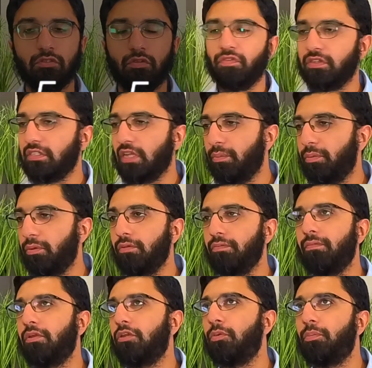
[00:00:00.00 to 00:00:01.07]
for
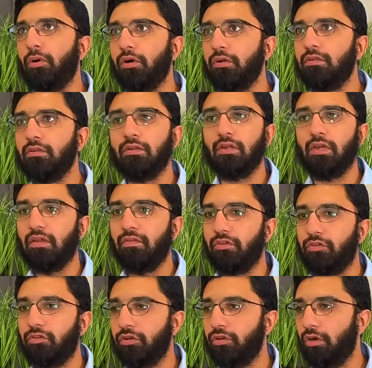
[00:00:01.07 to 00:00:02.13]
example, you bought
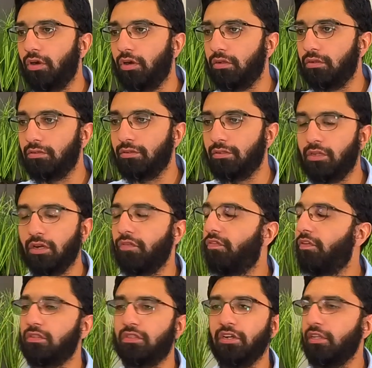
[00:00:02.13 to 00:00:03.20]
inventory on
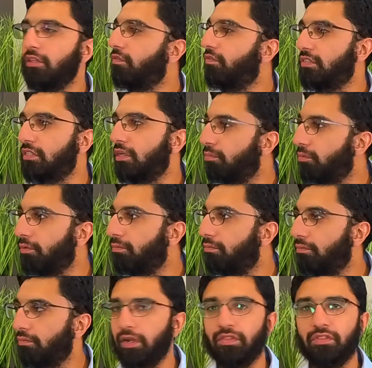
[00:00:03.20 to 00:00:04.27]
30th of December,
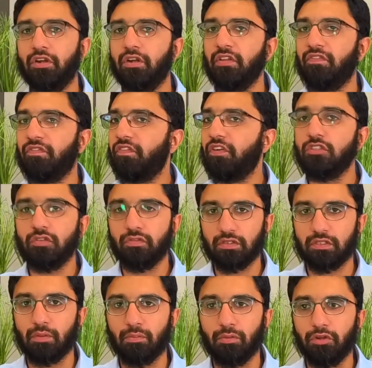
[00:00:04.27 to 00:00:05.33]
right? 31st of
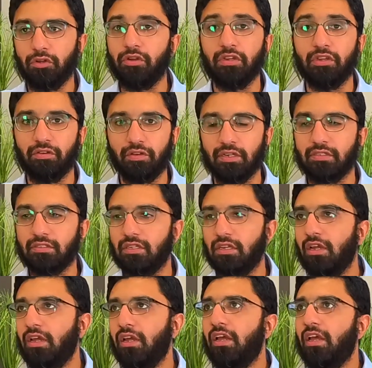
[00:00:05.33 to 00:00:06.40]
December, your year ends.
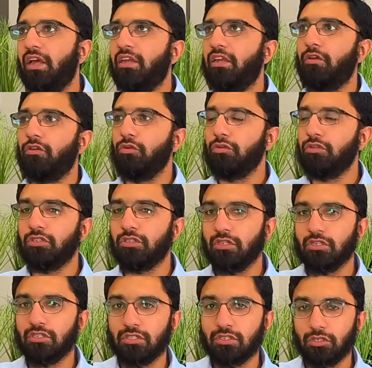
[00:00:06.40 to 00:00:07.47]
Now you're just
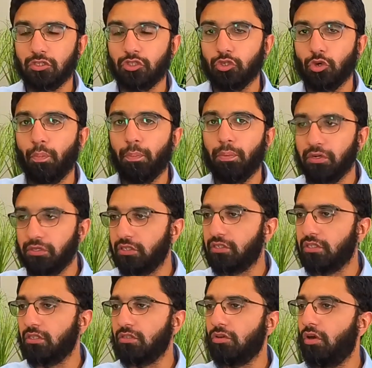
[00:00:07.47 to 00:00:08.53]
going to show
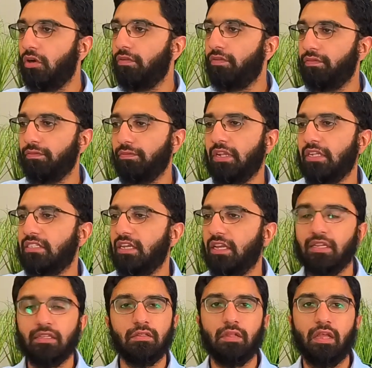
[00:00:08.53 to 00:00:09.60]
purchases of, let's
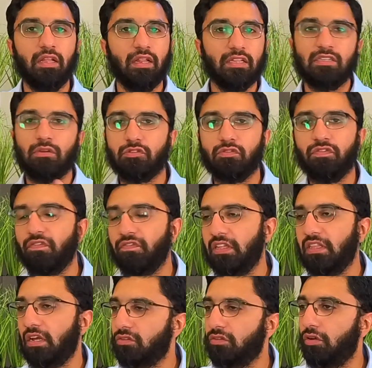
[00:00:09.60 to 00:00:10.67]
say it was
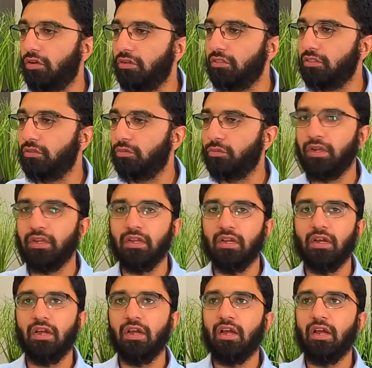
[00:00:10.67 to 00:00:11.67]
$50,000, right?